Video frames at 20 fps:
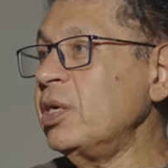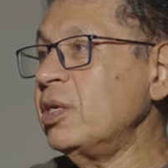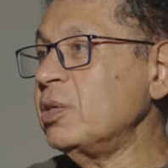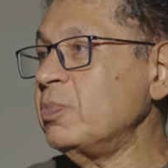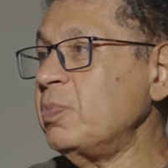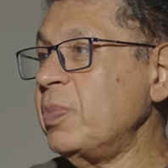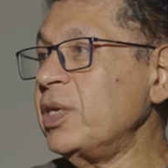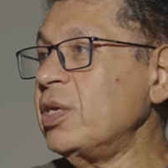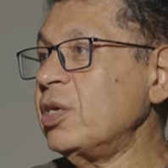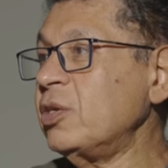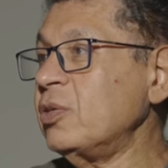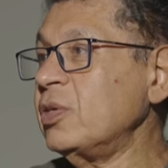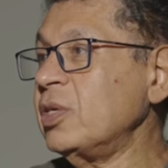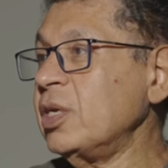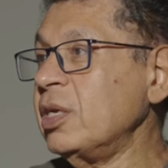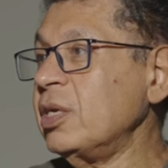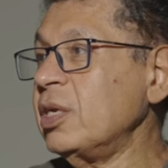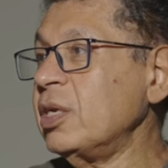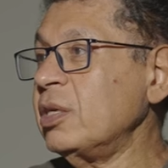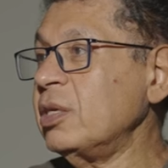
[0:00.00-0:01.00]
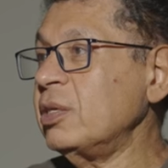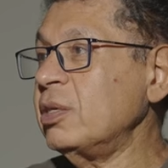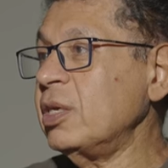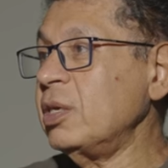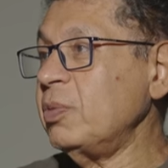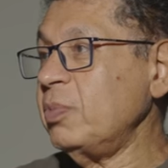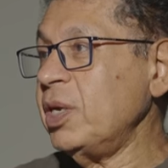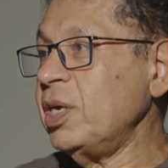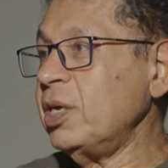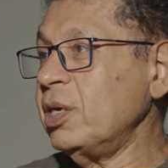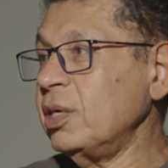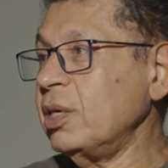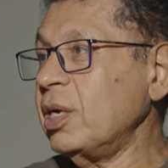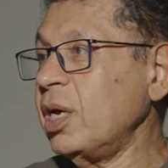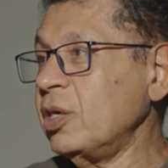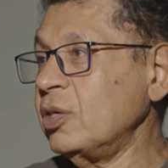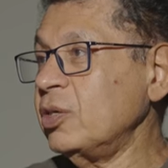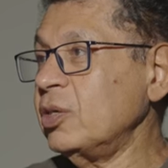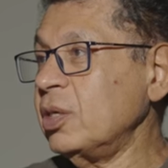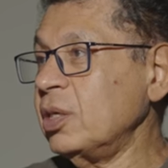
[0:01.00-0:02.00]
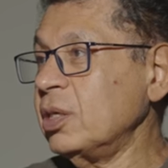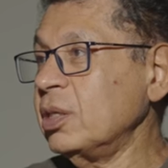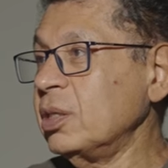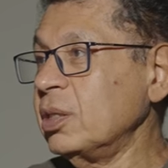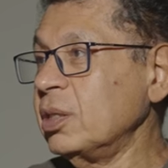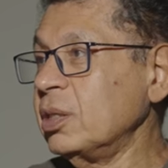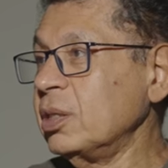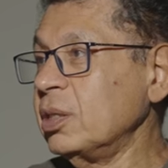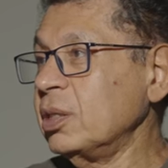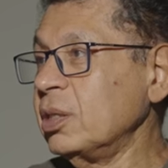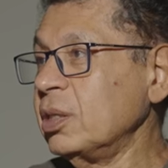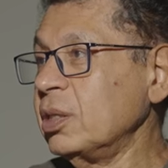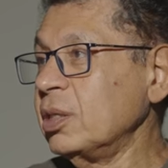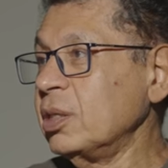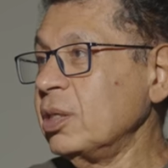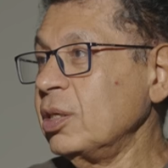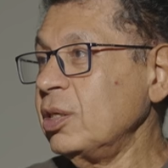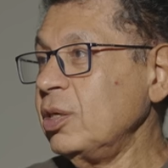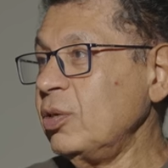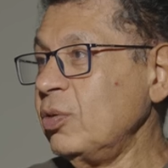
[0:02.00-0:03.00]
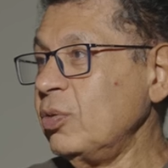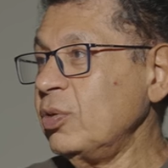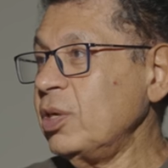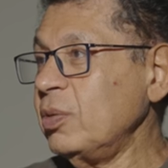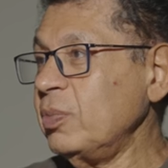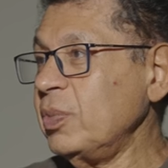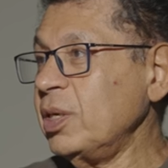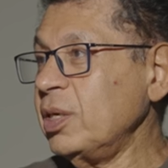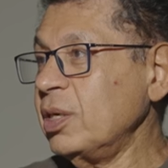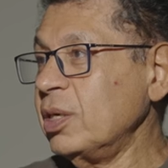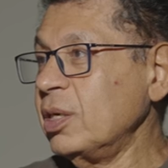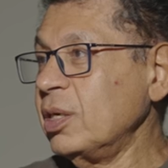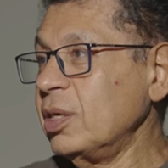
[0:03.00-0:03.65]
is better to say that than me, actually. You know what I mean?